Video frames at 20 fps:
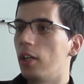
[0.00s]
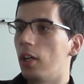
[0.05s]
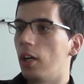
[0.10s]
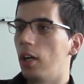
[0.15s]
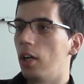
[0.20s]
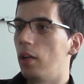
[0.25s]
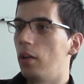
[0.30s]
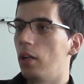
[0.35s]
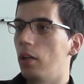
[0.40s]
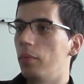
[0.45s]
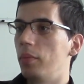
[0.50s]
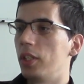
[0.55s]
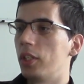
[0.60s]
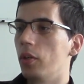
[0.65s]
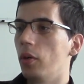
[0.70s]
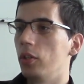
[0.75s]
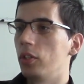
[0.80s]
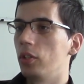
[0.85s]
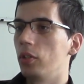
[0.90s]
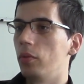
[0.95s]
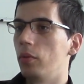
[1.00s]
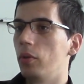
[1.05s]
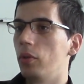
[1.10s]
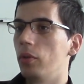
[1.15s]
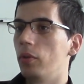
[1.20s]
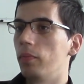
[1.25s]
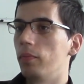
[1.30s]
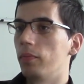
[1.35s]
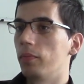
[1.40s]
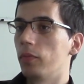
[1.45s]
uh, because
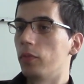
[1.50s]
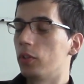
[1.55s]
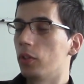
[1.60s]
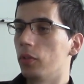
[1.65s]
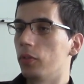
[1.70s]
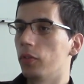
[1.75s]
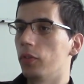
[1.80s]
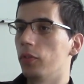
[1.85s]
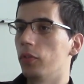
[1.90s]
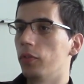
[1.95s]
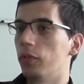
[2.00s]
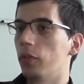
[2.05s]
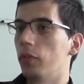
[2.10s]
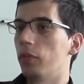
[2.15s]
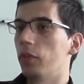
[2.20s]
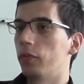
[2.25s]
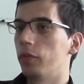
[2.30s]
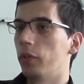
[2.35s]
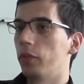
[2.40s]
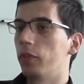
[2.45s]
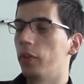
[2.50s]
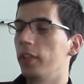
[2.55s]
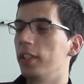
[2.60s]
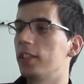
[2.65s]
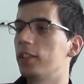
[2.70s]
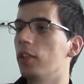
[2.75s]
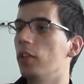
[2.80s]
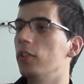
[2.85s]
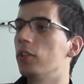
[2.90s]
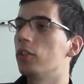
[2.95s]
uh, so for, for, for
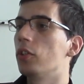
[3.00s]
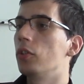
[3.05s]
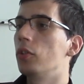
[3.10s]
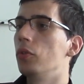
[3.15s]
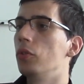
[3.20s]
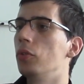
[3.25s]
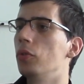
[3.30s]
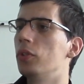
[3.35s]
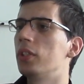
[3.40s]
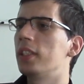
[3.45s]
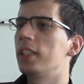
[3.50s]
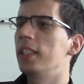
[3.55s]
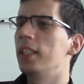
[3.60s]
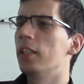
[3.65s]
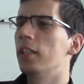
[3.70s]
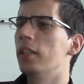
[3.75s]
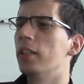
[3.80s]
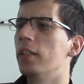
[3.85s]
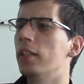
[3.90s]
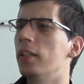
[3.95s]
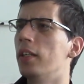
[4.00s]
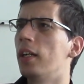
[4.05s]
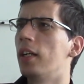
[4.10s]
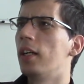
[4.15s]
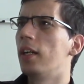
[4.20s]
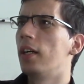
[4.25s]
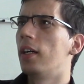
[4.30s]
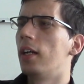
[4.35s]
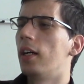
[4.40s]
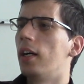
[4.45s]
instance you you see uh,
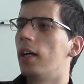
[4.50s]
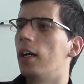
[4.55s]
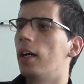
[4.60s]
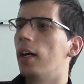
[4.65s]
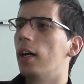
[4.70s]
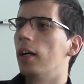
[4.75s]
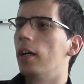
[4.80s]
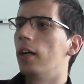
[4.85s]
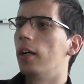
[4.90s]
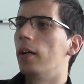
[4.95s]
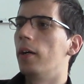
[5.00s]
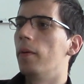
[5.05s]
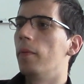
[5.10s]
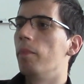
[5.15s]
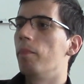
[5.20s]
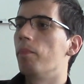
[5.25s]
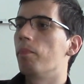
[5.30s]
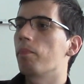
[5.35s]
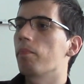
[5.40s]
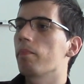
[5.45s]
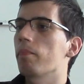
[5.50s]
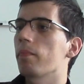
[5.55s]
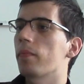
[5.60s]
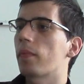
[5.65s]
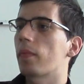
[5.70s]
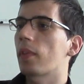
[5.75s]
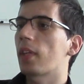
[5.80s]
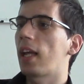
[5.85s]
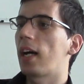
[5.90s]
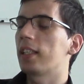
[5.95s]
um,
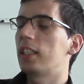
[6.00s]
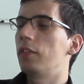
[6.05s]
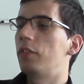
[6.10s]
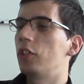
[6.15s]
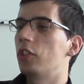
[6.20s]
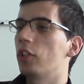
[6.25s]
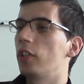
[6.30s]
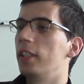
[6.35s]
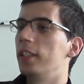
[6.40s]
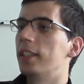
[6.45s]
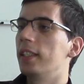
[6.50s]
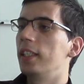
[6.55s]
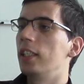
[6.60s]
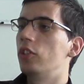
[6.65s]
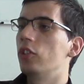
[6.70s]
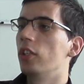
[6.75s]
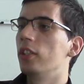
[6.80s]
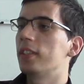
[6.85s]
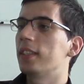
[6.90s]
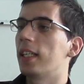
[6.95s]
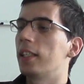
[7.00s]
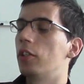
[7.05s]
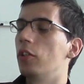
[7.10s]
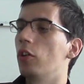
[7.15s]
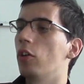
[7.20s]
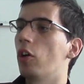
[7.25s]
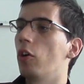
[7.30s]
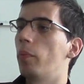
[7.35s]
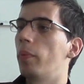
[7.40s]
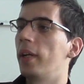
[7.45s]
artificial intelligence that
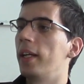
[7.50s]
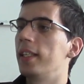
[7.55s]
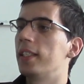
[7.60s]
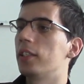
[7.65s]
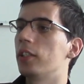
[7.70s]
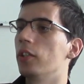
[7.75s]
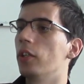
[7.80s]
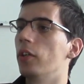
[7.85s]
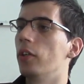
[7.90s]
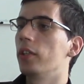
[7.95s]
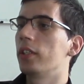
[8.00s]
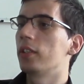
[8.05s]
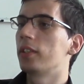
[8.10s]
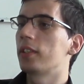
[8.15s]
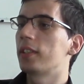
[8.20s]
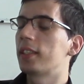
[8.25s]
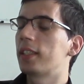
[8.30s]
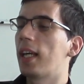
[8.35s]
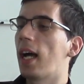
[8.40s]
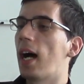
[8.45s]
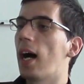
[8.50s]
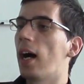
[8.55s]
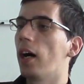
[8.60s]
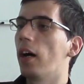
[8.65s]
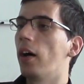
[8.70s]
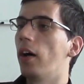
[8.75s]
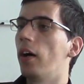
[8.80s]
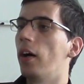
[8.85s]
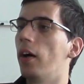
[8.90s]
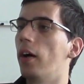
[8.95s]
uh, replace uh, car
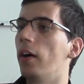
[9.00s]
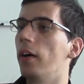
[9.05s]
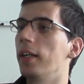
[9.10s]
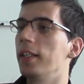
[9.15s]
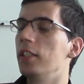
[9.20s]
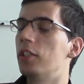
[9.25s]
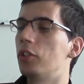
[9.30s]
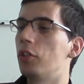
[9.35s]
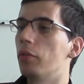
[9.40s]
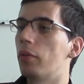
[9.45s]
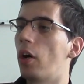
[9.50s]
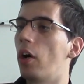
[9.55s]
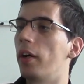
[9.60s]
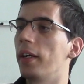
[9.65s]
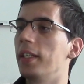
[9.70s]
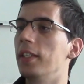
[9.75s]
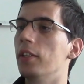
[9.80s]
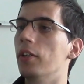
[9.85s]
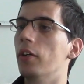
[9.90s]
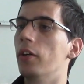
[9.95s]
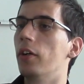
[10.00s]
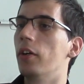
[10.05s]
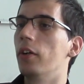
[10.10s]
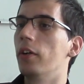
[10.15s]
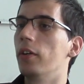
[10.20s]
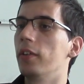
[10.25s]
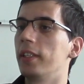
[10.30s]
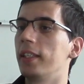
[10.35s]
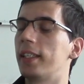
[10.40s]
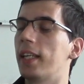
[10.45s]
uh, insurer in,
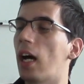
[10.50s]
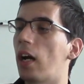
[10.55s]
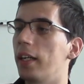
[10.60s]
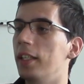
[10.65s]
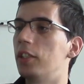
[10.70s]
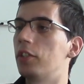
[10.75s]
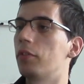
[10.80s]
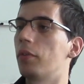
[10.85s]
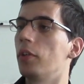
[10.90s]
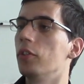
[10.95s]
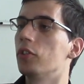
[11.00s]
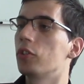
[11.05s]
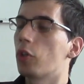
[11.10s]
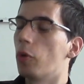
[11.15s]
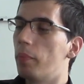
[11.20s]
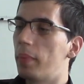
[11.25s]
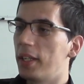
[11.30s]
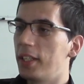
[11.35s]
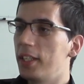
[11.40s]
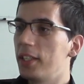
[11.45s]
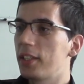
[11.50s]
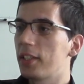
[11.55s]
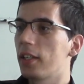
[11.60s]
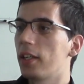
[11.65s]
uh, in car insurance company,